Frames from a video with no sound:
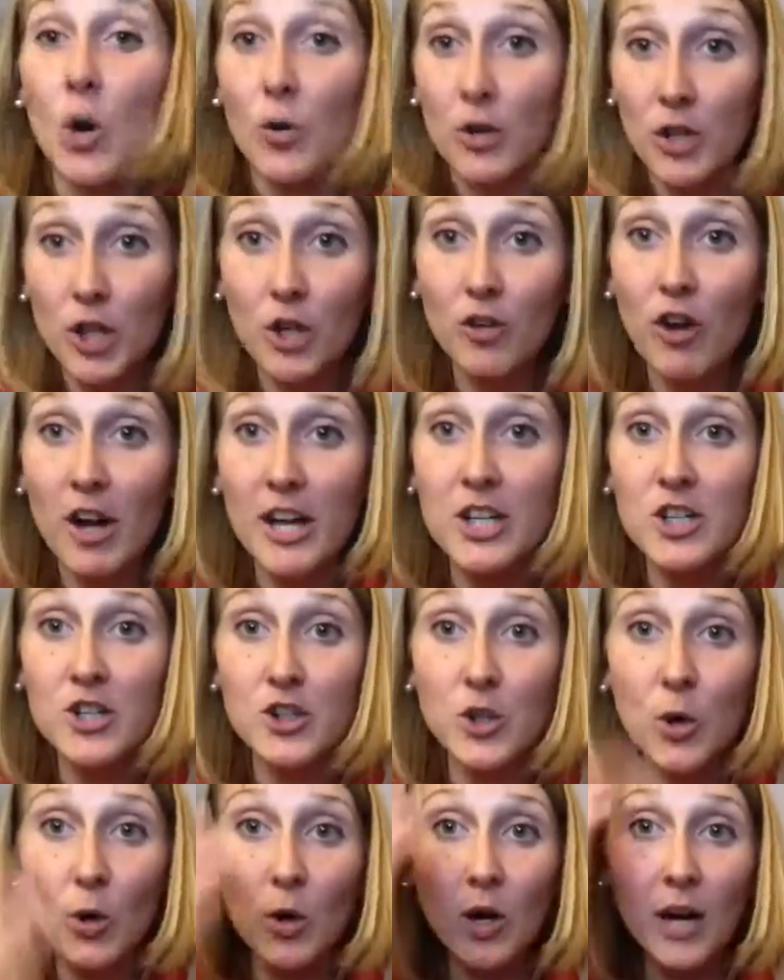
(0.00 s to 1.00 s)
go to your running
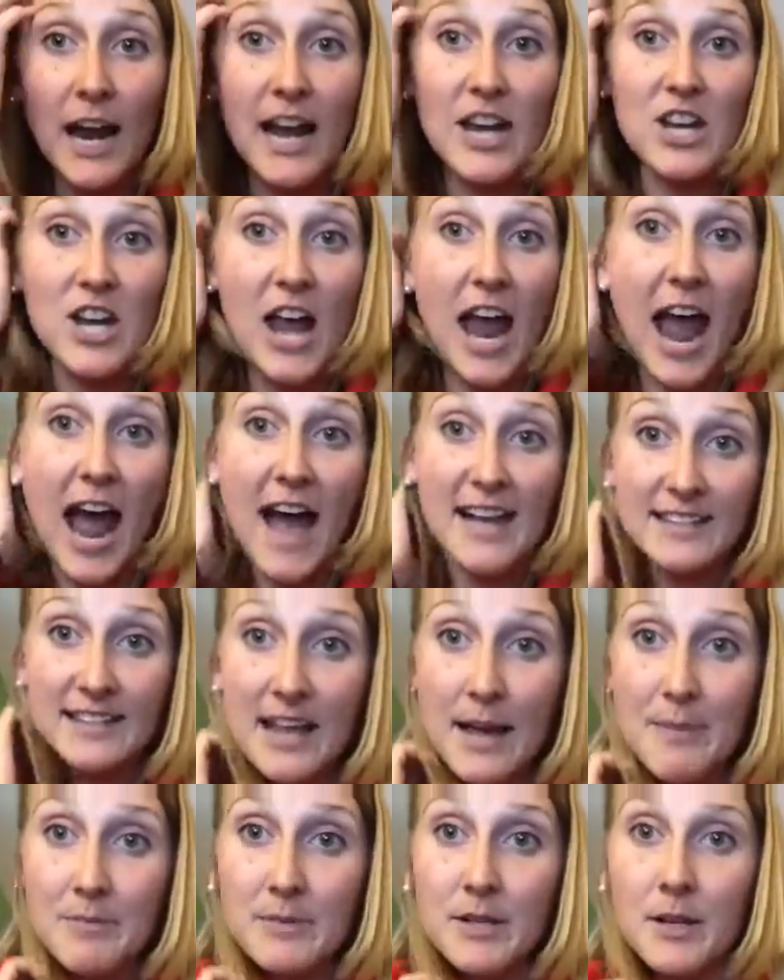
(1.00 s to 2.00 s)
store and
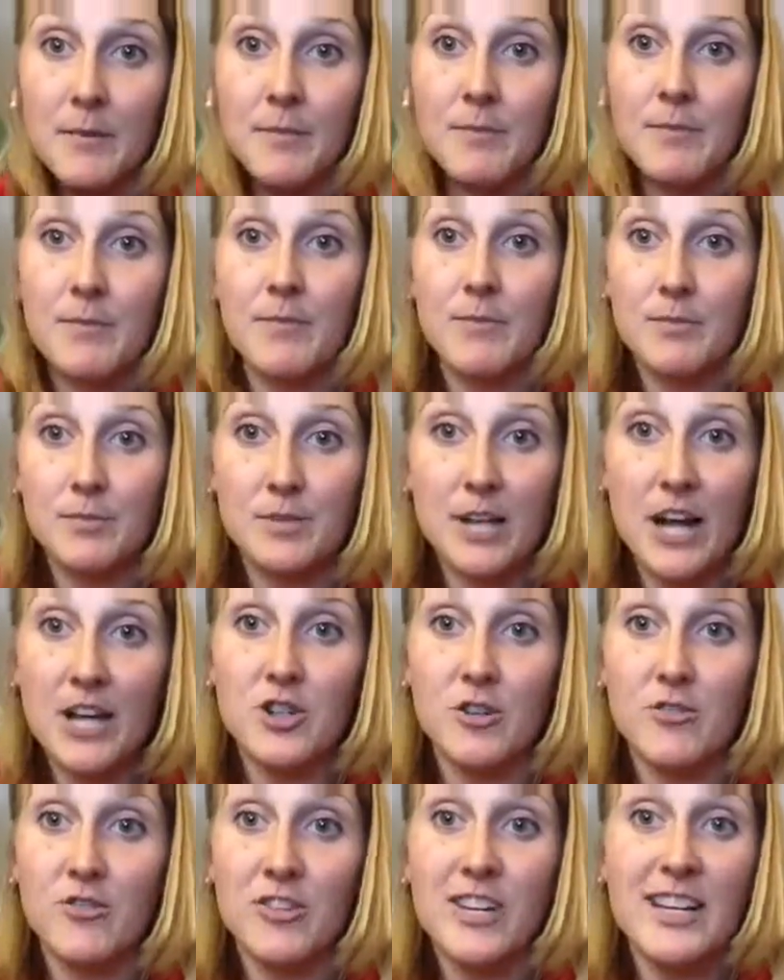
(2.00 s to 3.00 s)
ask them to
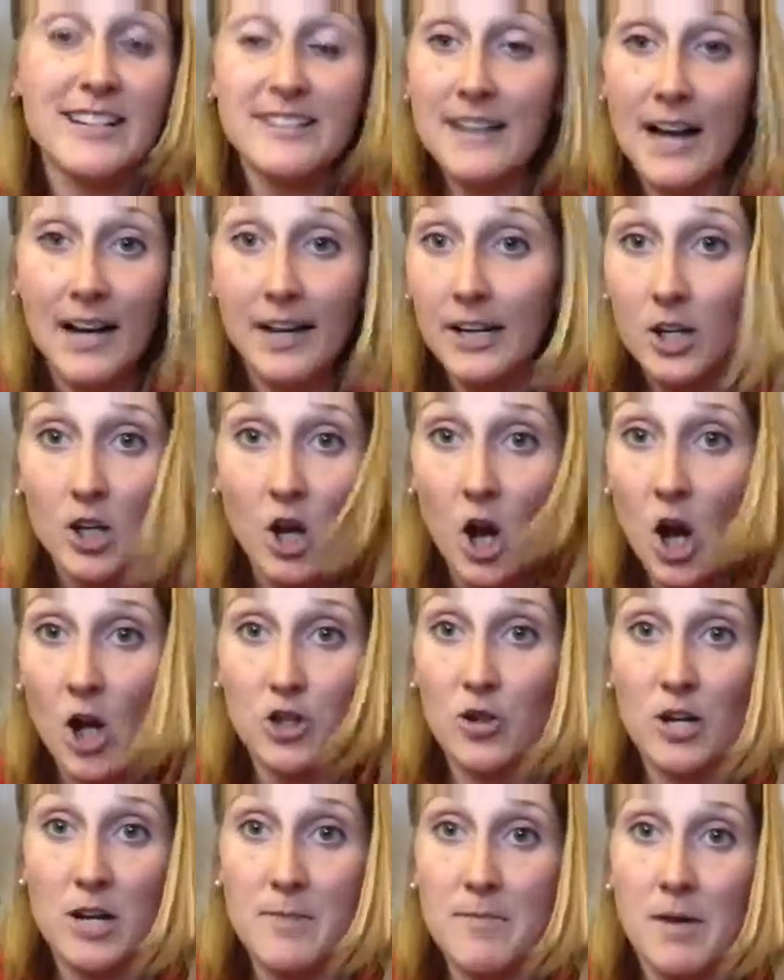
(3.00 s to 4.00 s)
test your feet. It's not going to
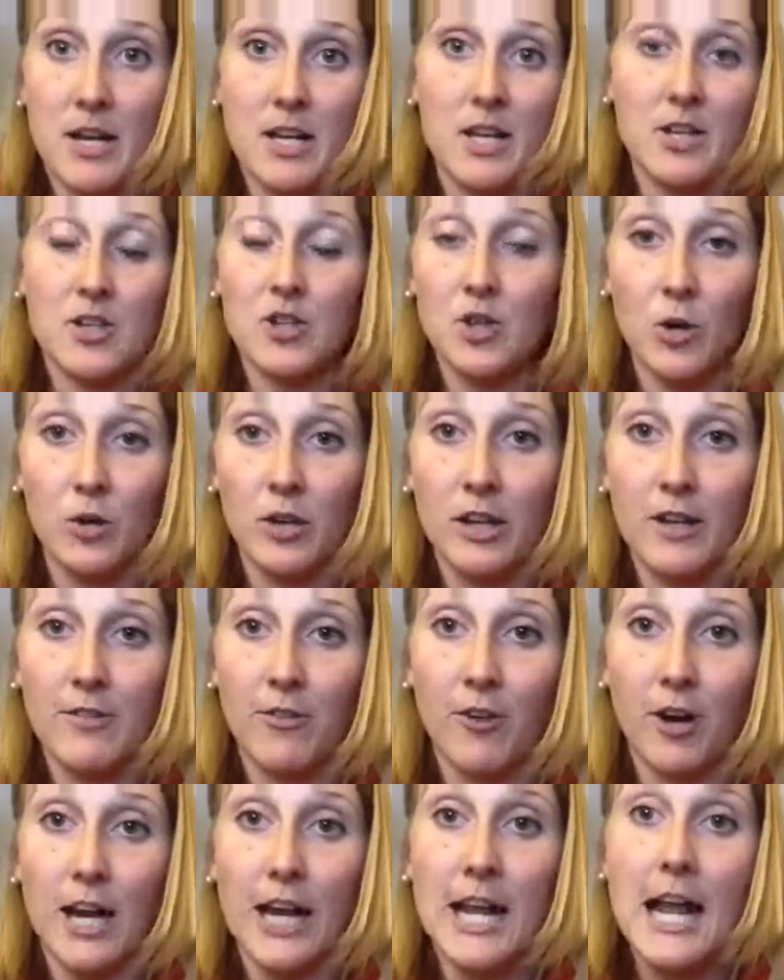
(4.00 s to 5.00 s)
cost you any money. It's totally
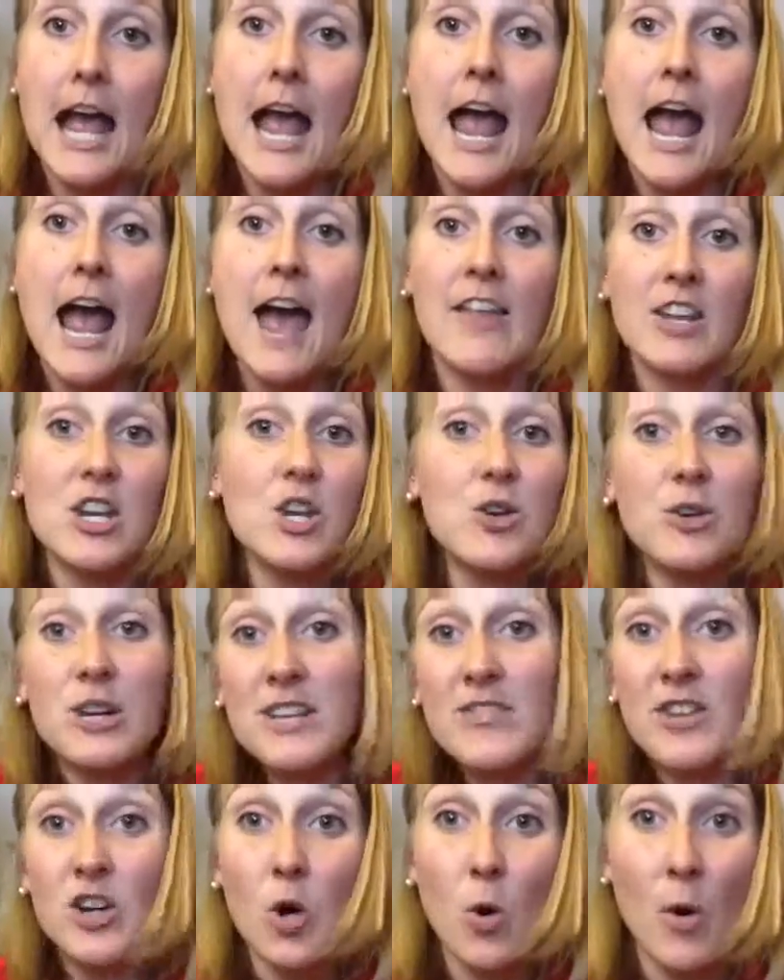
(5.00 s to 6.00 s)
free. And then you
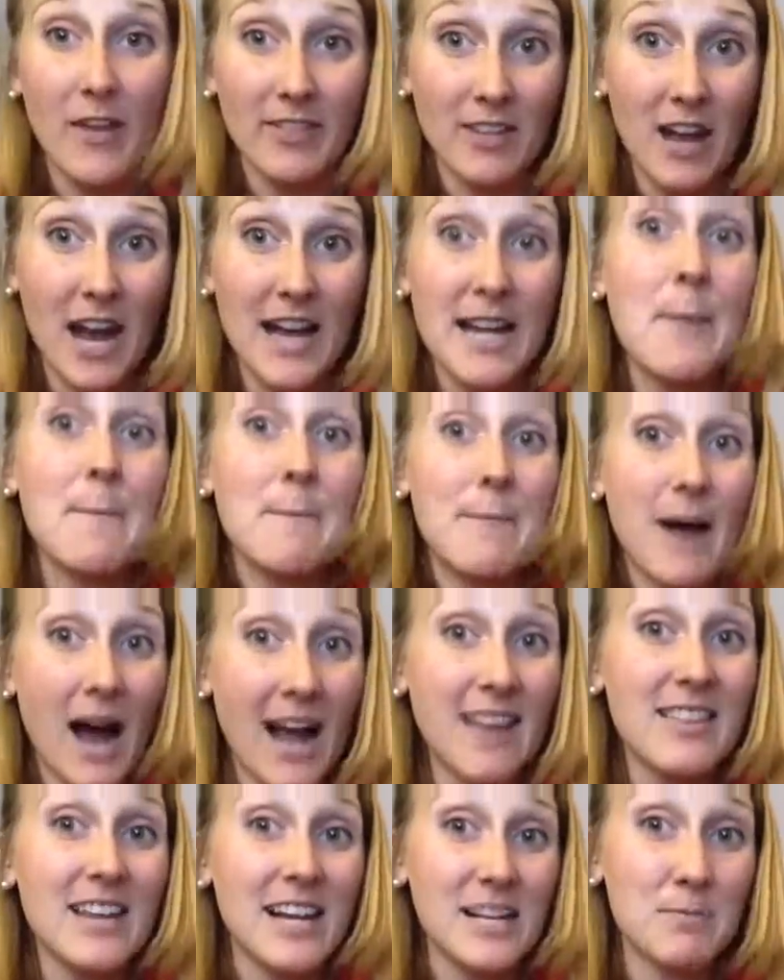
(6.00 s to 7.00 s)
can even go online and
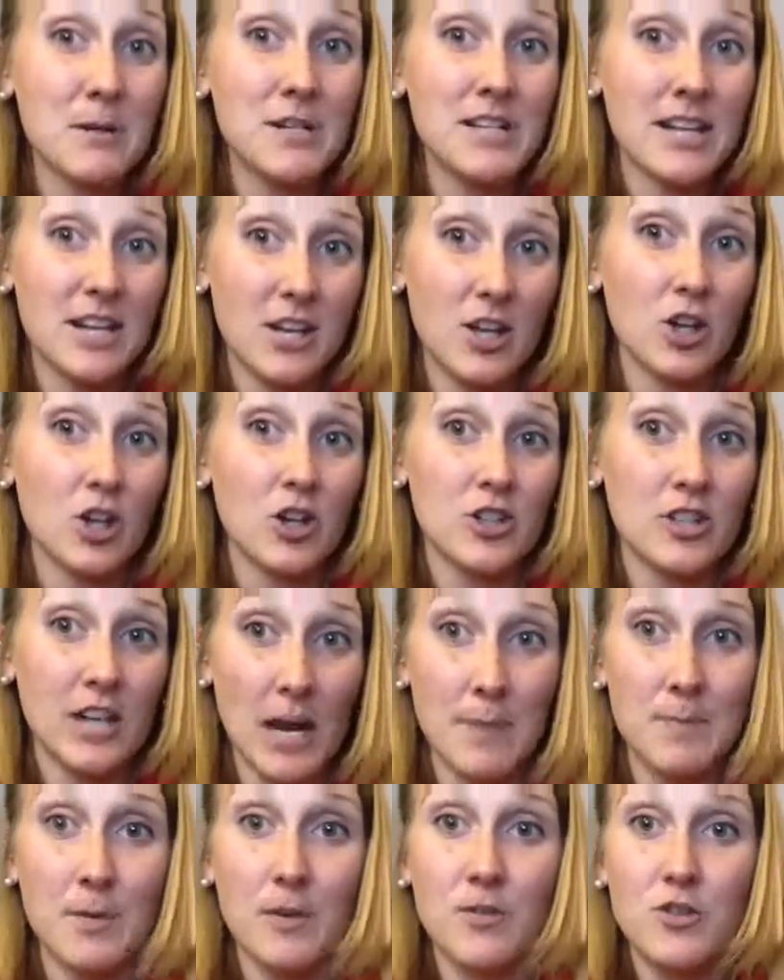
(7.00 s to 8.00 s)
buy that particular
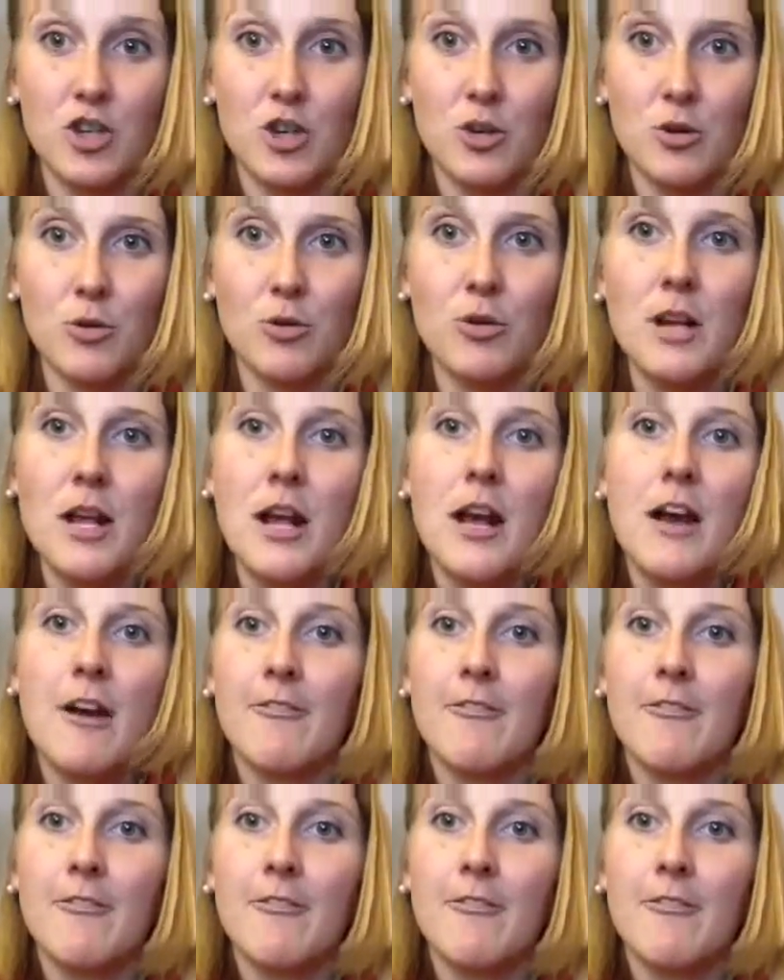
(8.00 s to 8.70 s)
type of shoe.